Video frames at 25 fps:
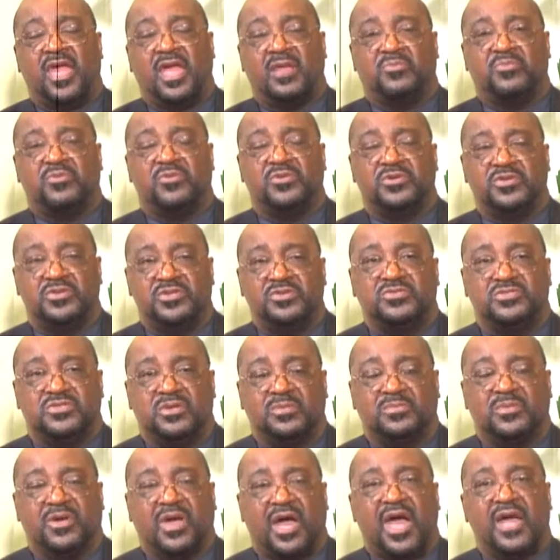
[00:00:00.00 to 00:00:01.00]
produce
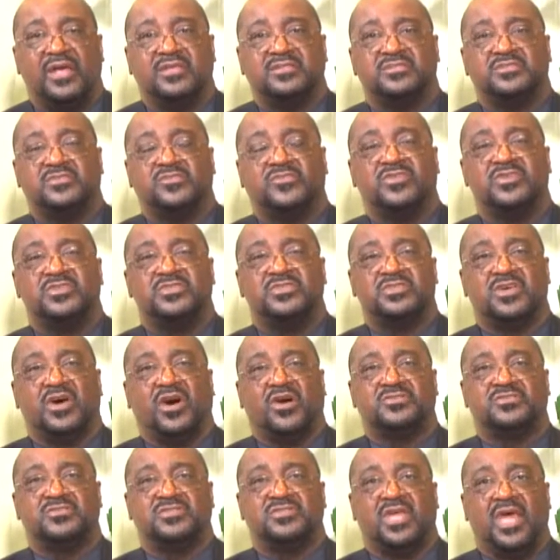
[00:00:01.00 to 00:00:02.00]
some kinds of
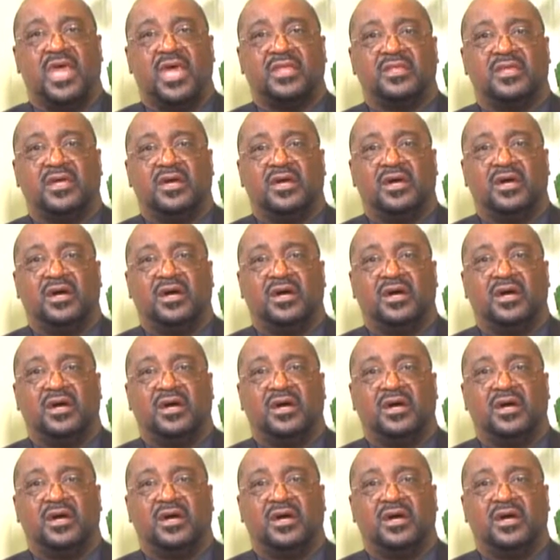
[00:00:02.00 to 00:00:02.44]
results that